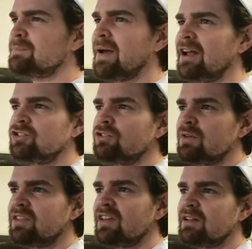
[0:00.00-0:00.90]
it petrol, I
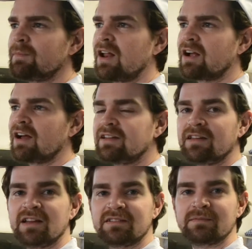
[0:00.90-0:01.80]
think, but like
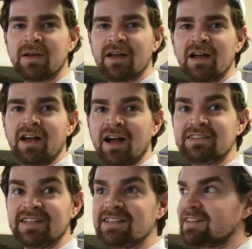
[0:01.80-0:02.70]
a
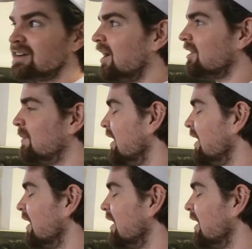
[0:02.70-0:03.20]
decent kind of